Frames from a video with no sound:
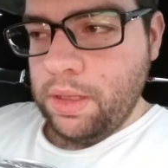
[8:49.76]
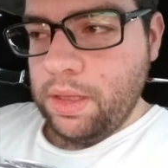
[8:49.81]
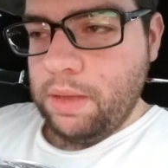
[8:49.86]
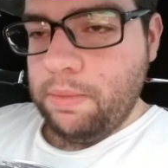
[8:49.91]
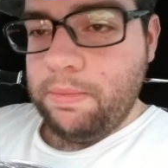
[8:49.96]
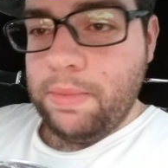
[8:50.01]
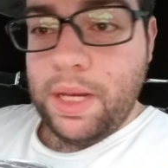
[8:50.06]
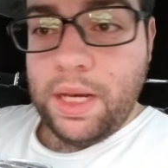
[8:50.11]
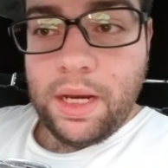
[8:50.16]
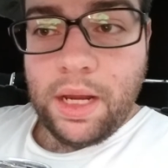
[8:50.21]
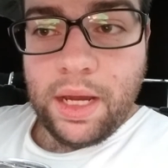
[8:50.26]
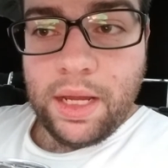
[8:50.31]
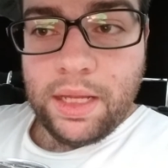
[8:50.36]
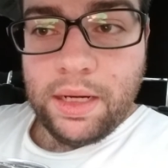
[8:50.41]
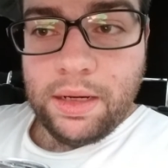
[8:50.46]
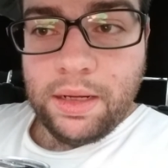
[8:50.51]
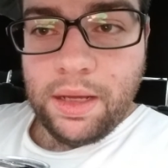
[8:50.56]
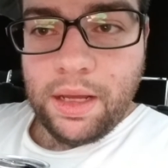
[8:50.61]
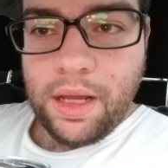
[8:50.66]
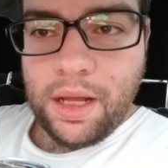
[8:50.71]
Midnight
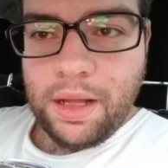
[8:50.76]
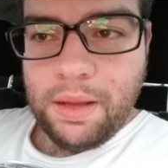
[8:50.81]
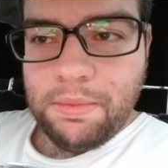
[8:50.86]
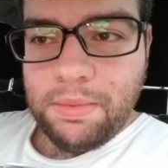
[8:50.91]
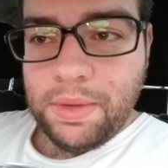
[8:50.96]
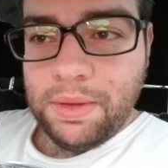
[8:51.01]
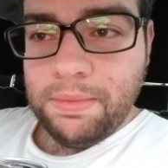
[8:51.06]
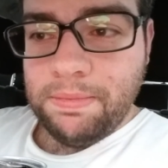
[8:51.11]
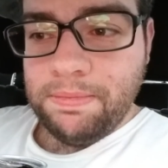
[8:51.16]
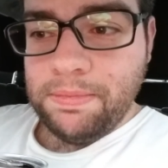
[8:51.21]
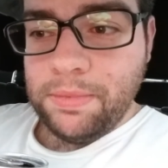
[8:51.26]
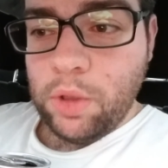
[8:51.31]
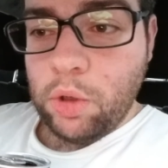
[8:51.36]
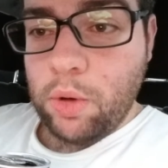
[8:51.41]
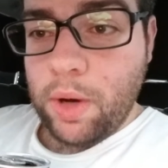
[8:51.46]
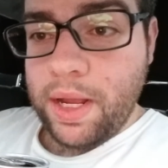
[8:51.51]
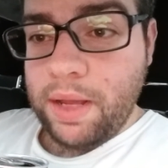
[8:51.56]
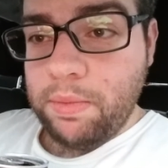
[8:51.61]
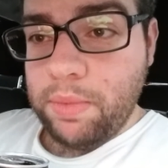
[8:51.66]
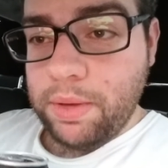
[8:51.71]

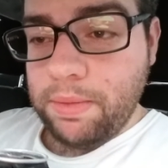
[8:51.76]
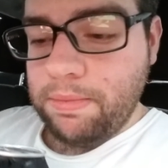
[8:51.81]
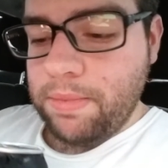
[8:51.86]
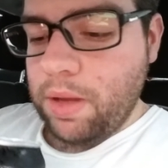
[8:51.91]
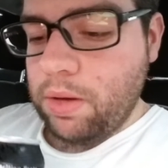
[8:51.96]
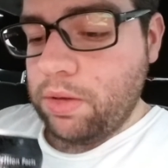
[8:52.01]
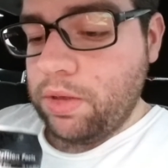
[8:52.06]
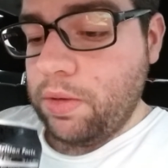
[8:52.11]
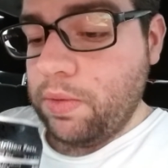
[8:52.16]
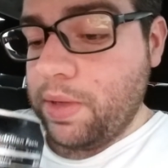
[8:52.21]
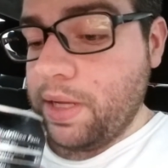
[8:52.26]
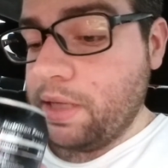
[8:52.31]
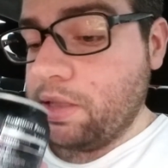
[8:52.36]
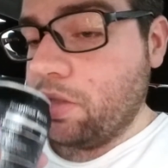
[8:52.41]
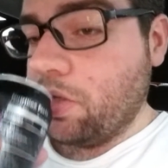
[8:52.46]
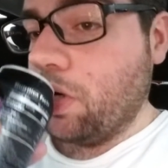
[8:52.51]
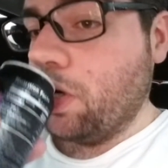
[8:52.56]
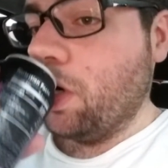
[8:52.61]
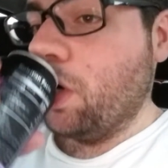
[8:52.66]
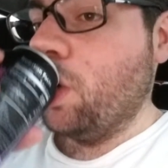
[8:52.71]
Grape Mountain Dew
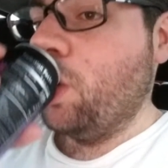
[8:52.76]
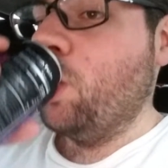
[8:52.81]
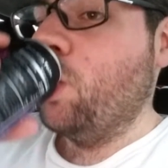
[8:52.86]
Kickstart.